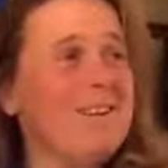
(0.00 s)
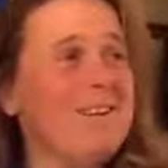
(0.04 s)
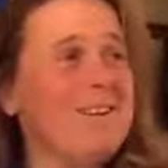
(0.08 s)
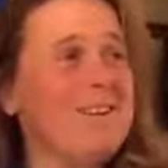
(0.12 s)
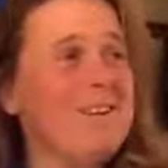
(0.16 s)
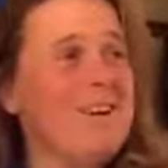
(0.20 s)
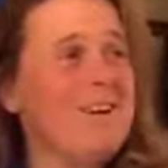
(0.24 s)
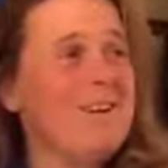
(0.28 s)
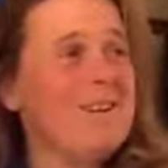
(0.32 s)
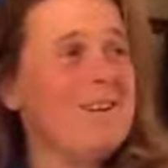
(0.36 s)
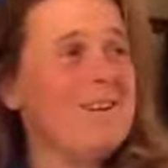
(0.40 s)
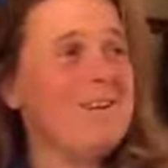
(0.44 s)
I
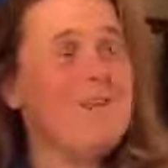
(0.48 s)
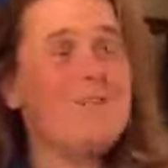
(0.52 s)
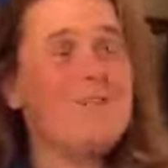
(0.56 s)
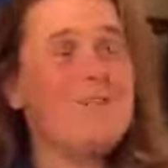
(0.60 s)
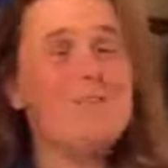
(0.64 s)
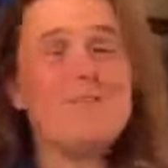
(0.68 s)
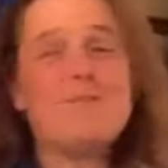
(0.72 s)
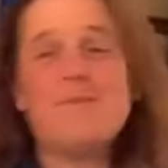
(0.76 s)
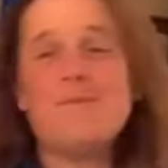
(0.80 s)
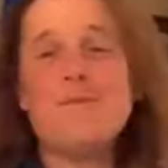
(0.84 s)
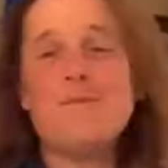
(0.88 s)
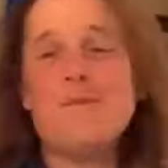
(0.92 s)

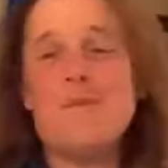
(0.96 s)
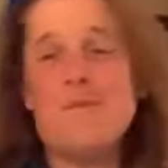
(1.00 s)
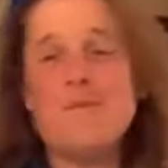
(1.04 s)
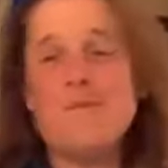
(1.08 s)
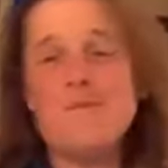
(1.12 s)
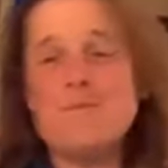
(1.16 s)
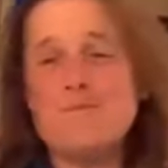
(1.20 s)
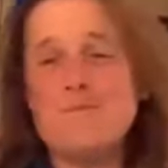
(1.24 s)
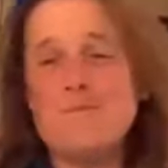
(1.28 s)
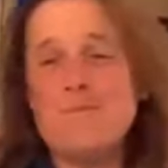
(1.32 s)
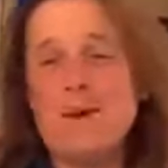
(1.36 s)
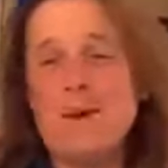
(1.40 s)
lost
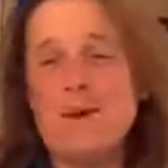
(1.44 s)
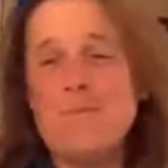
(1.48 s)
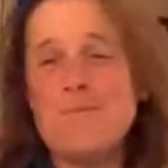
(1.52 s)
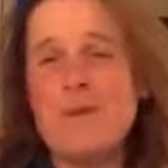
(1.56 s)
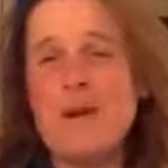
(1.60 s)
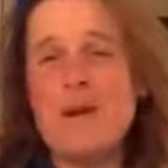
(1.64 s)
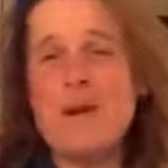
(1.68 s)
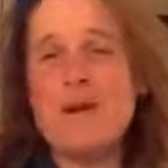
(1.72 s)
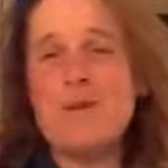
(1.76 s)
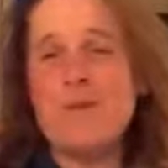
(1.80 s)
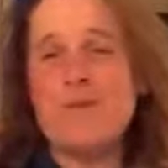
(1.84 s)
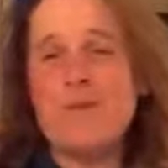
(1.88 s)
lost my
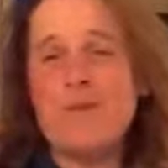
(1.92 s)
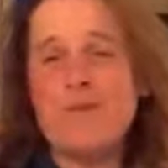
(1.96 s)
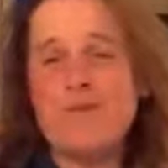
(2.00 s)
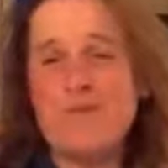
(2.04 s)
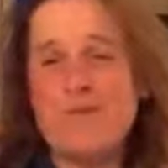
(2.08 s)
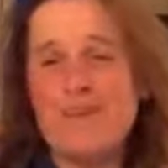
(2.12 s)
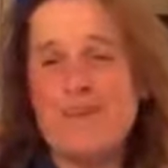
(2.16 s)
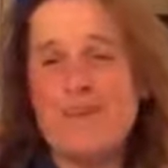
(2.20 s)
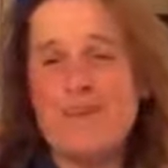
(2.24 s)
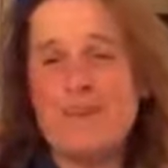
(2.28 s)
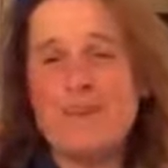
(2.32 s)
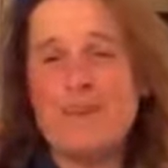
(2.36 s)
way on
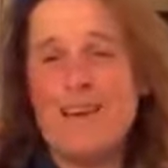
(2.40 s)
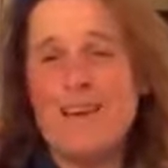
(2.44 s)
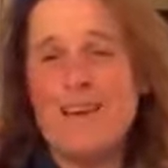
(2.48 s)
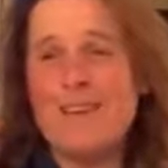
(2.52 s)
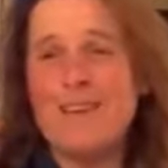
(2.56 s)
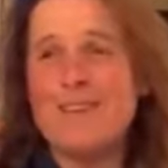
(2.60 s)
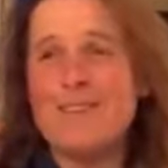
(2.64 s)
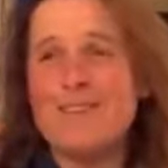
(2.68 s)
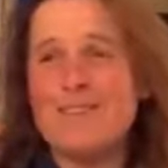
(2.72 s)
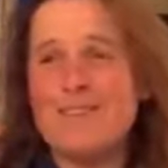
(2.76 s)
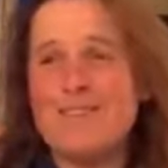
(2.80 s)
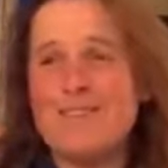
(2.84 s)
three occasions.